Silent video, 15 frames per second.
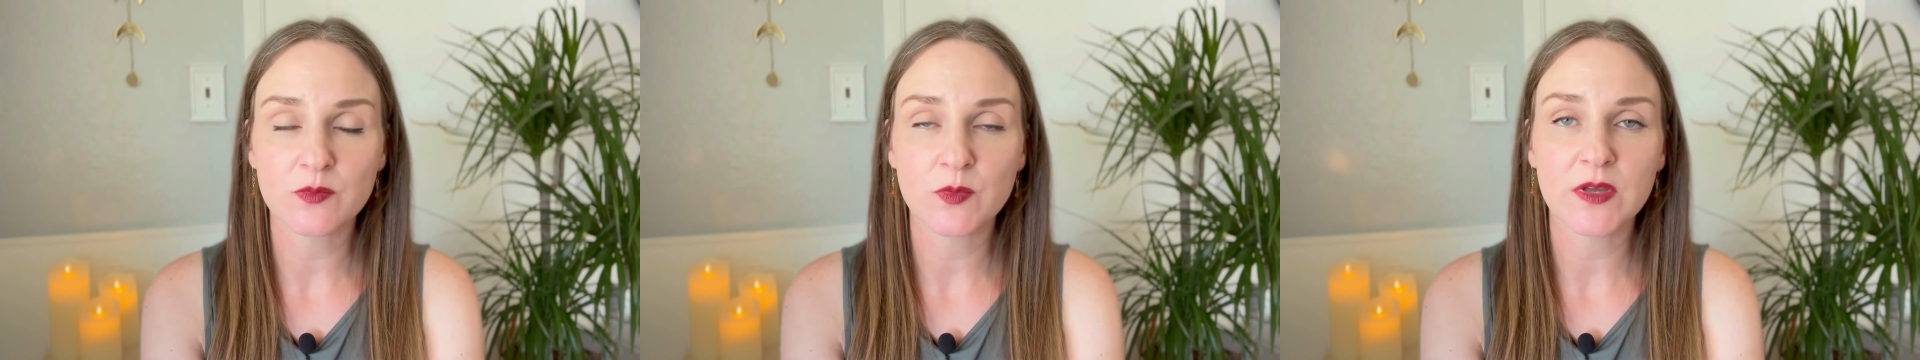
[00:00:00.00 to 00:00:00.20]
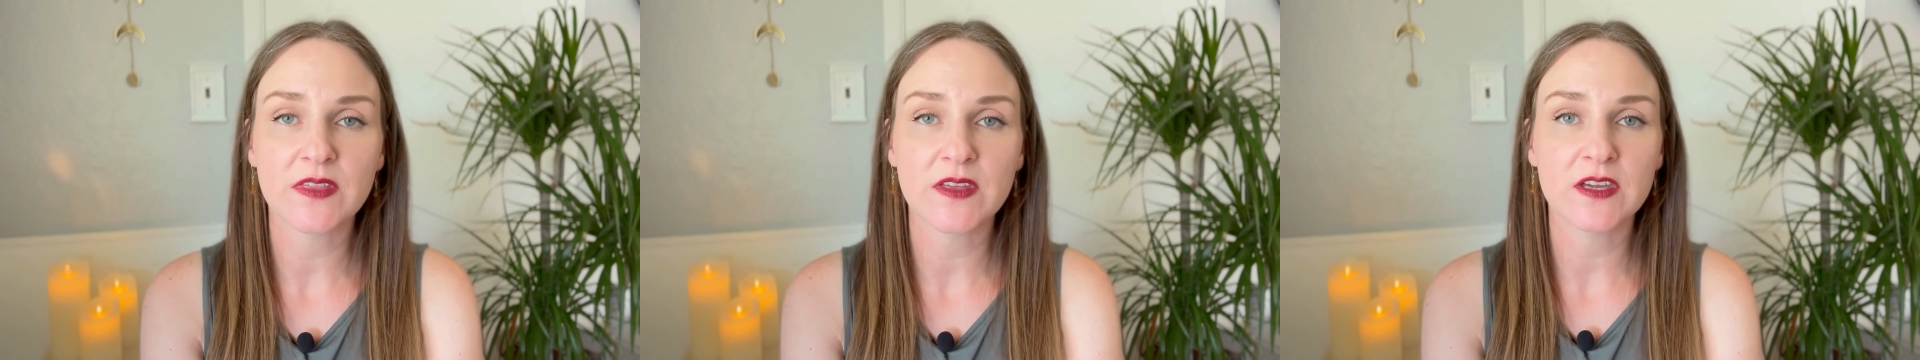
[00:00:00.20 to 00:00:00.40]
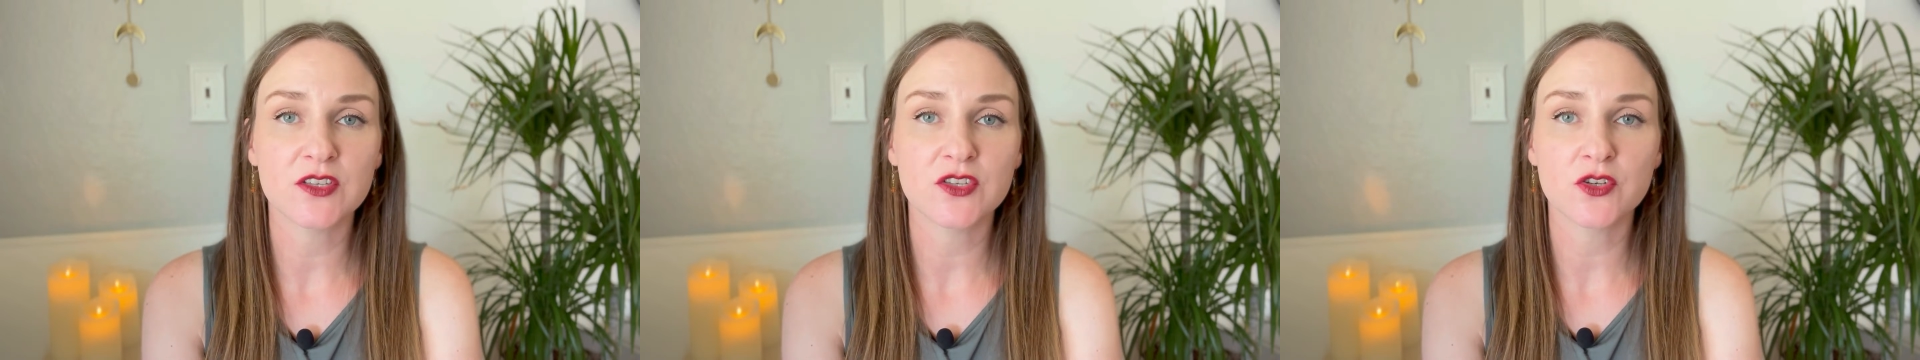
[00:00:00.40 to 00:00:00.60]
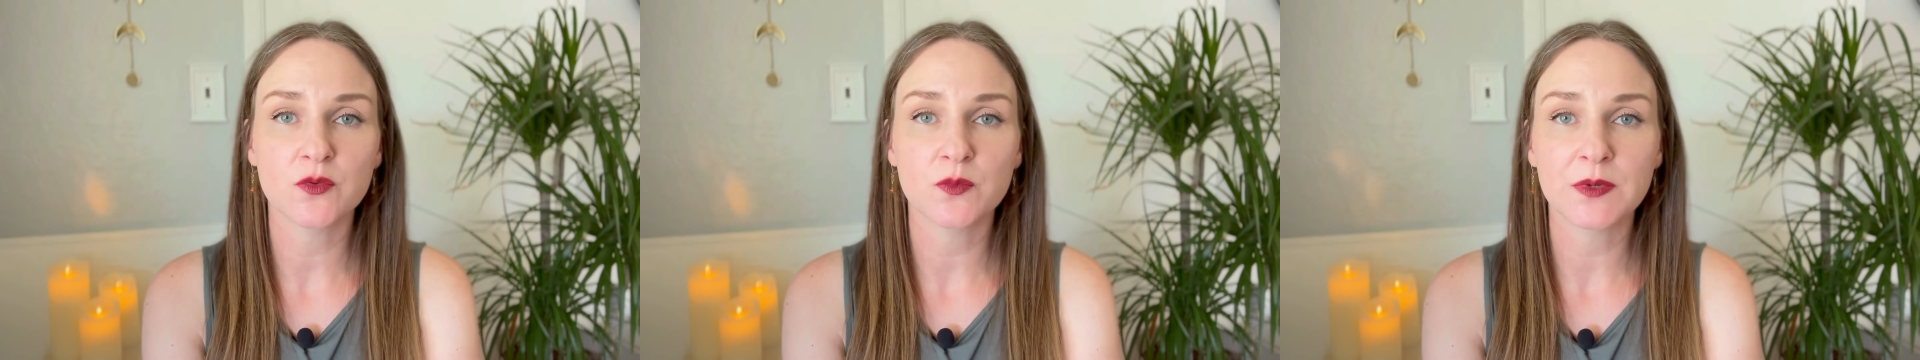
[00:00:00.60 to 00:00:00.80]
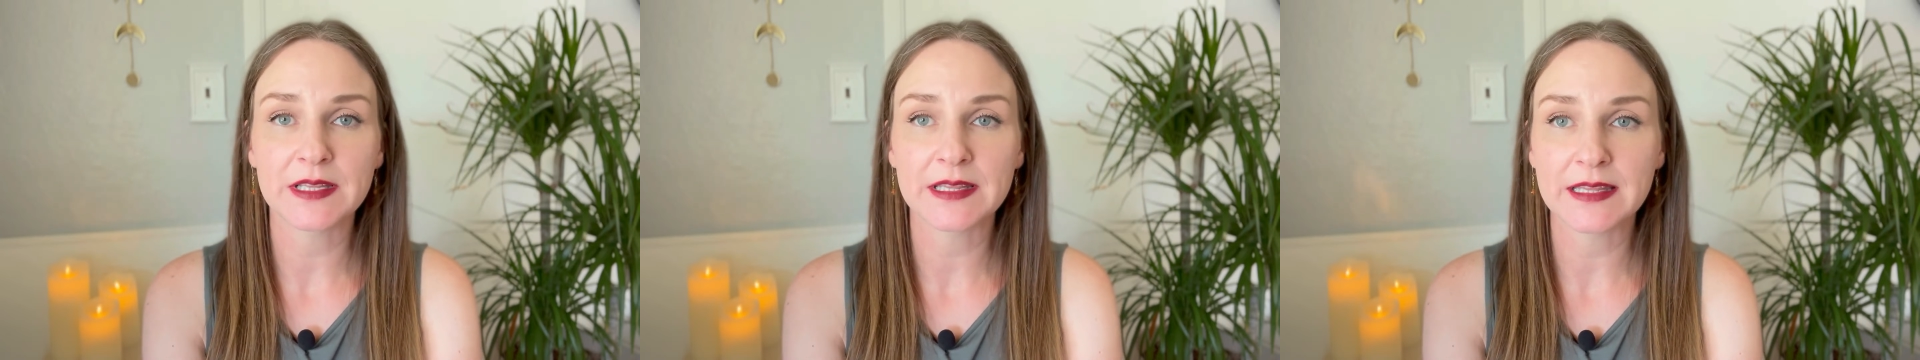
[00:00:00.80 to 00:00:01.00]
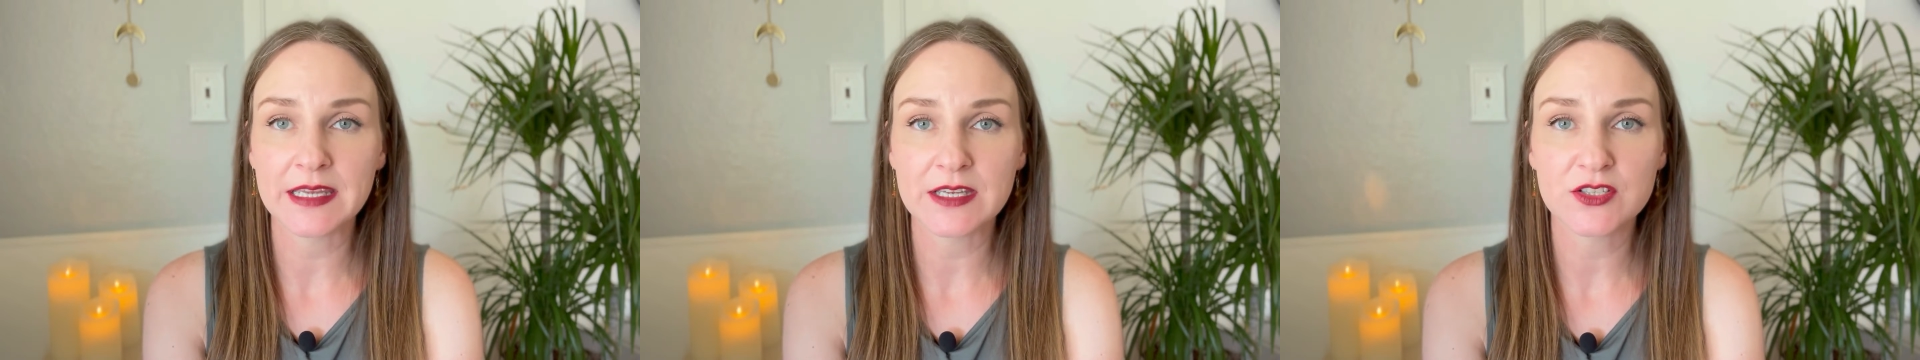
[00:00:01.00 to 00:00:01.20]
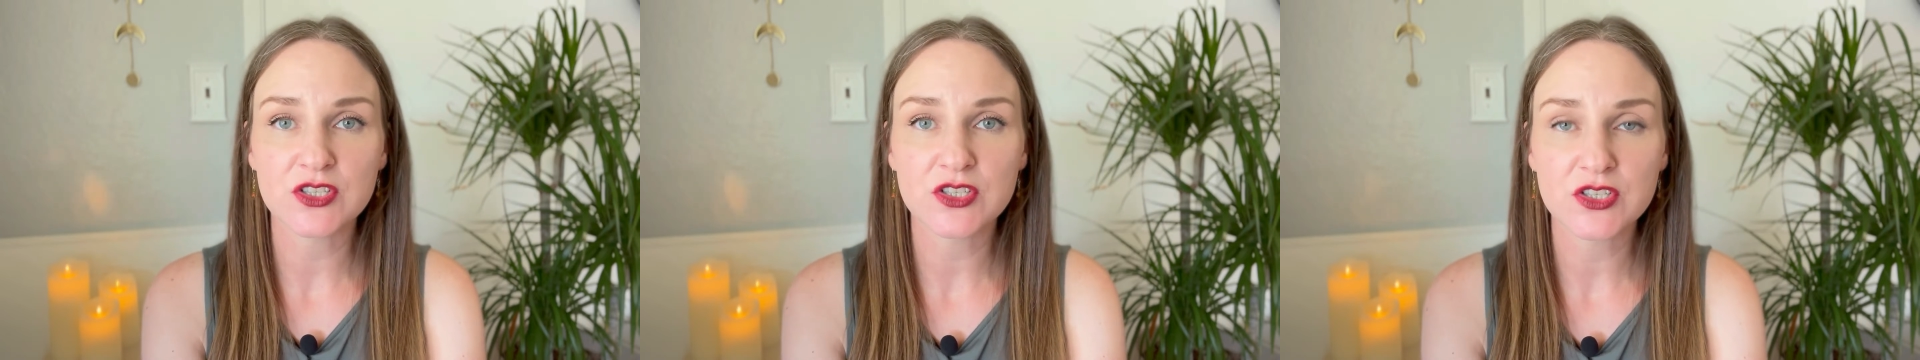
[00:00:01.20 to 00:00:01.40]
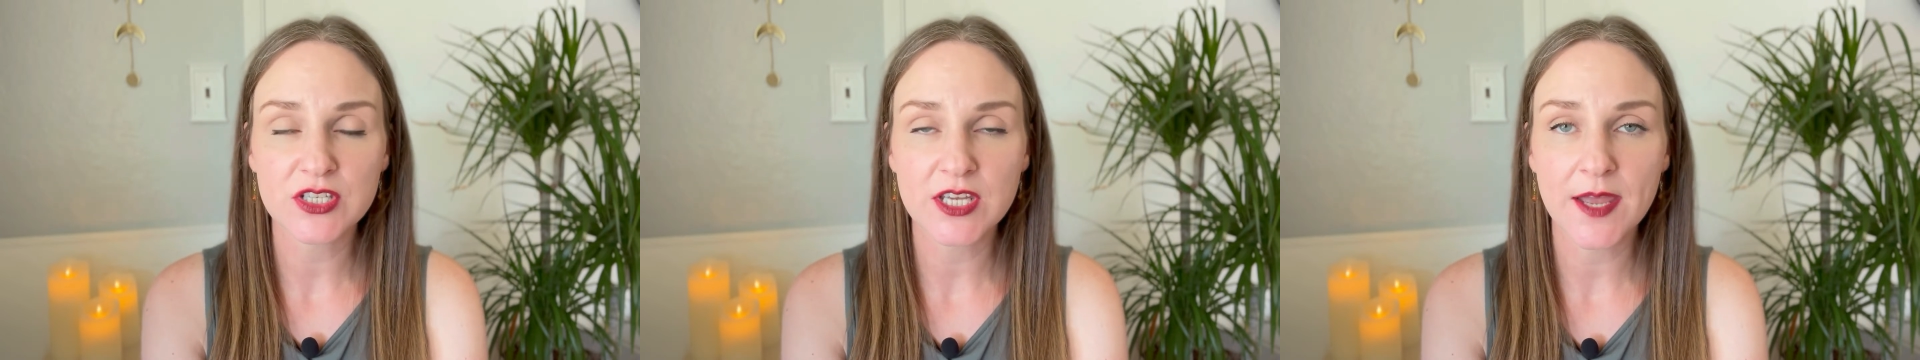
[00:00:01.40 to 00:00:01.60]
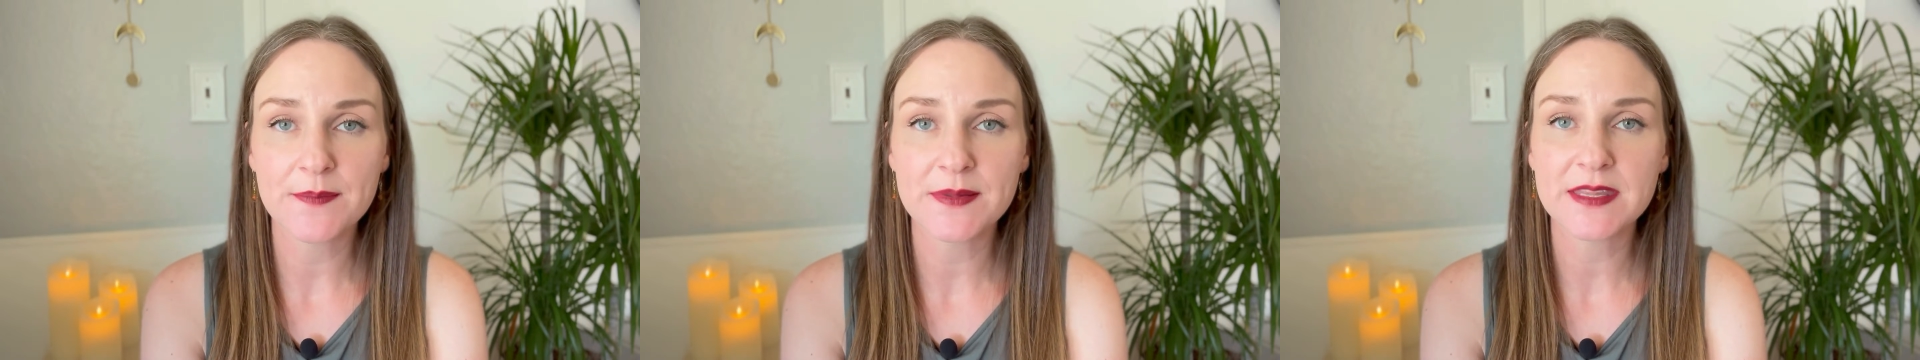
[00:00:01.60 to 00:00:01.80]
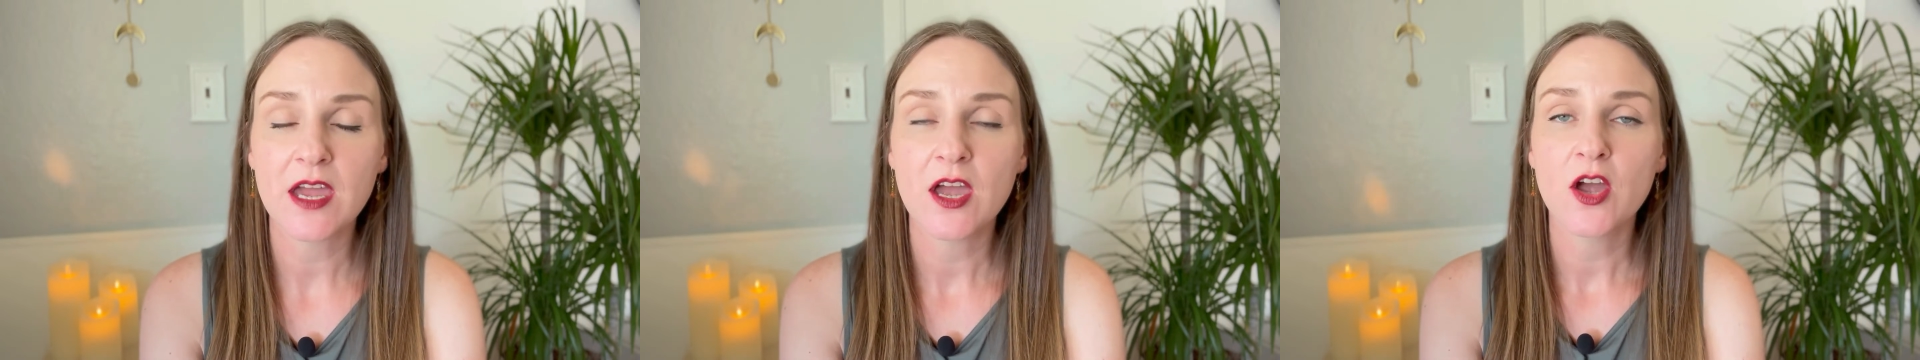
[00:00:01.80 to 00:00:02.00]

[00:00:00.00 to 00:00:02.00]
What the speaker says: within your relationships